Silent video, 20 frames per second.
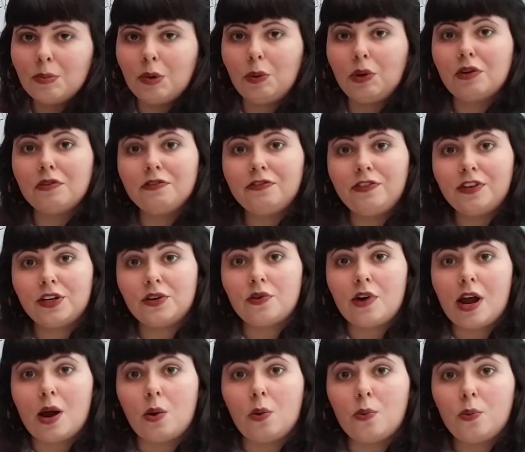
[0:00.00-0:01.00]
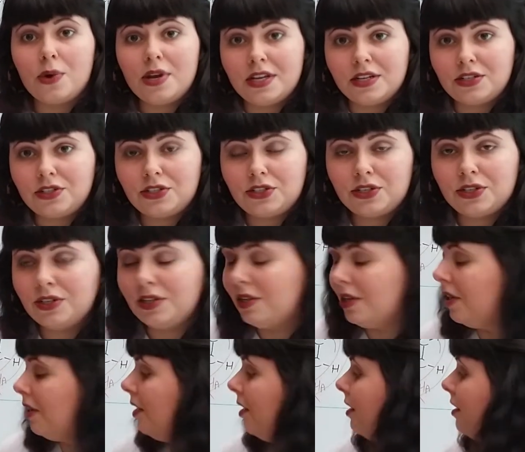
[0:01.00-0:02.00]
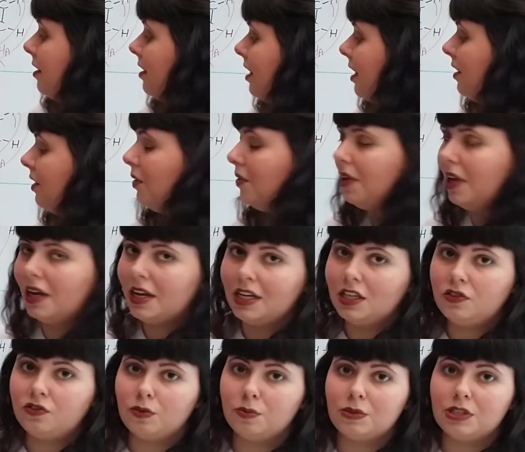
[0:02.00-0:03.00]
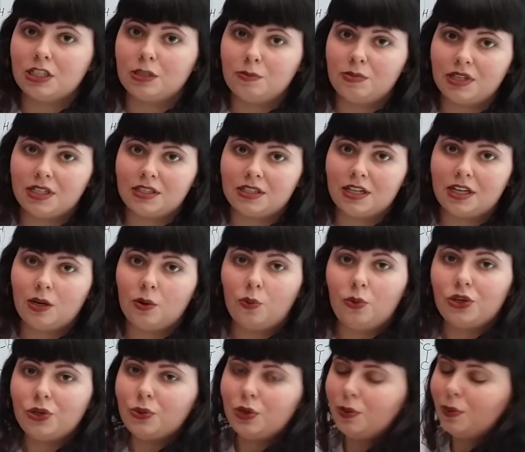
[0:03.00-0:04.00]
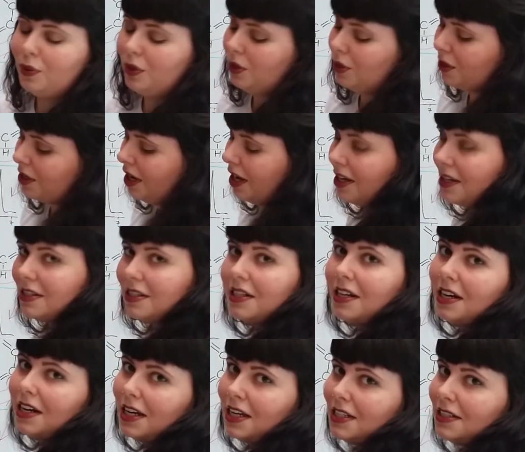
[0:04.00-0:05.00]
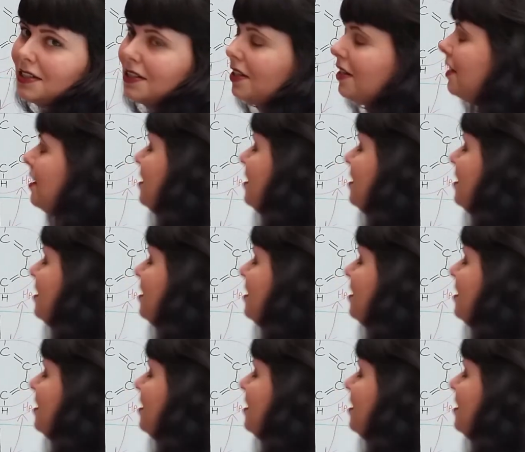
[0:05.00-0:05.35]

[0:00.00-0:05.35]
But we can figure out which signal that is from the splitting, which we will look at later.